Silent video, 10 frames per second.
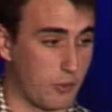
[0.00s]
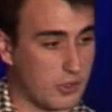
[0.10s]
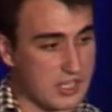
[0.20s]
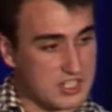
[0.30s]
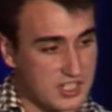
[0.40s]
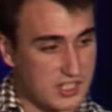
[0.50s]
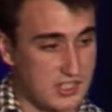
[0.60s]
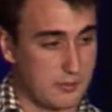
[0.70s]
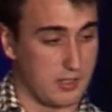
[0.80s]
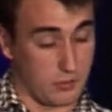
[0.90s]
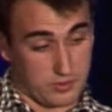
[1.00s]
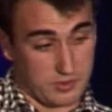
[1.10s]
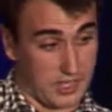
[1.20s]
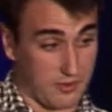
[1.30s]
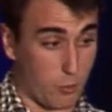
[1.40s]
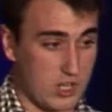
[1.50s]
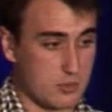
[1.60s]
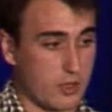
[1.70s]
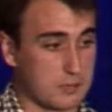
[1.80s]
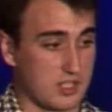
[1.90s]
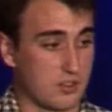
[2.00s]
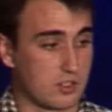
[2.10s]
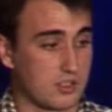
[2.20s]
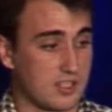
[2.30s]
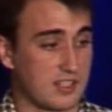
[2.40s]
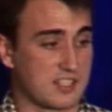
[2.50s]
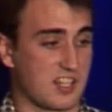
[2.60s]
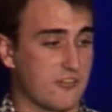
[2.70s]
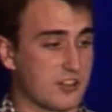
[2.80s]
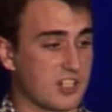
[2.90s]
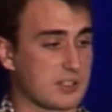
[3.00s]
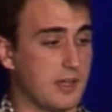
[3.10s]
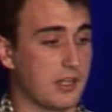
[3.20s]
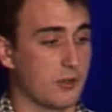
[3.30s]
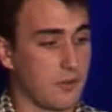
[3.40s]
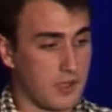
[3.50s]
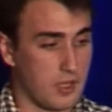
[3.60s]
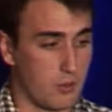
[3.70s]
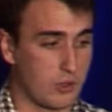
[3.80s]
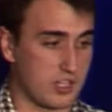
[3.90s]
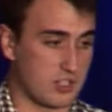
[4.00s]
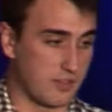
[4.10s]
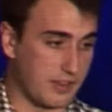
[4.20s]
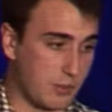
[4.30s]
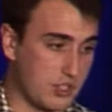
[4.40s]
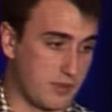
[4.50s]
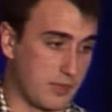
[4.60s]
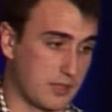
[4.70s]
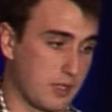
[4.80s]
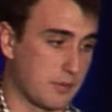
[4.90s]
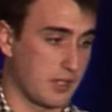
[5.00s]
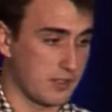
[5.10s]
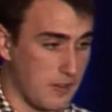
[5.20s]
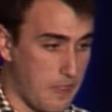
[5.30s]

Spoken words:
we can see it even, and once we obtain that ciphertext value, we can solve the equation byte by byte.